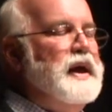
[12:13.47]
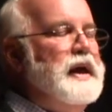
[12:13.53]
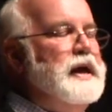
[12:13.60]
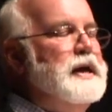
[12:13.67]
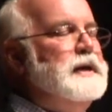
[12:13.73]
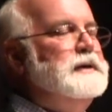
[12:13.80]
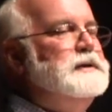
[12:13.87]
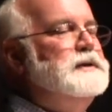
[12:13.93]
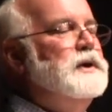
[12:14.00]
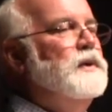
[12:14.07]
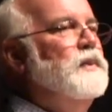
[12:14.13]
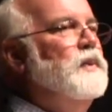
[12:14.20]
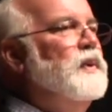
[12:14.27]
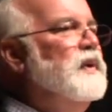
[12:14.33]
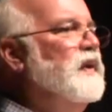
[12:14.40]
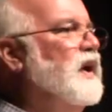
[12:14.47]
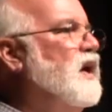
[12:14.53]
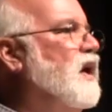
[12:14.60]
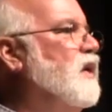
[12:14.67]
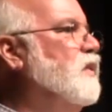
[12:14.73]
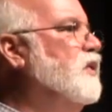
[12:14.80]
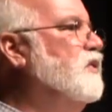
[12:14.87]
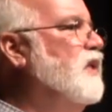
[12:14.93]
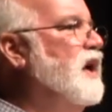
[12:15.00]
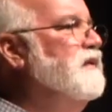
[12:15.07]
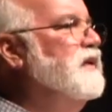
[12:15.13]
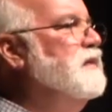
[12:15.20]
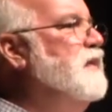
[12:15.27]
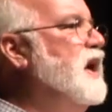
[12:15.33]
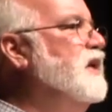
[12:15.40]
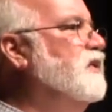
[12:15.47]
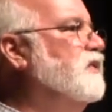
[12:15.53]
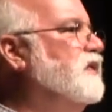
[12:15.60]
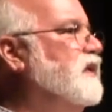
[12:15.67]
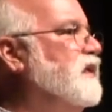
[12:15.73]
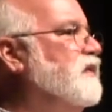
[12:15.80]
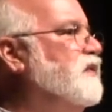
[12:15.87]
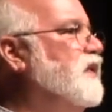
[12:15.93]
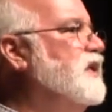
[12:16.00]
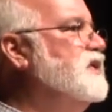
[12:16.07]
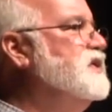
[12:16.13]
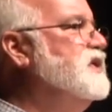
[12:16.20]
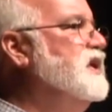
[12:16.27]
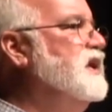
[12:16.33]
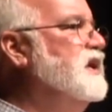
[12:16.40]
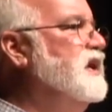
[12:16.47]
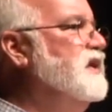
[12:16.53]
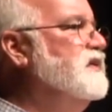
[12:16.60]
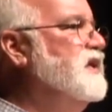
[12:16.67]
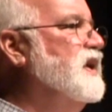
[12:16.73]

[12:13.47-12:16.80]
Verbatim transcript: And so we're in the car, we're driving. Manuel's in the front seat. He's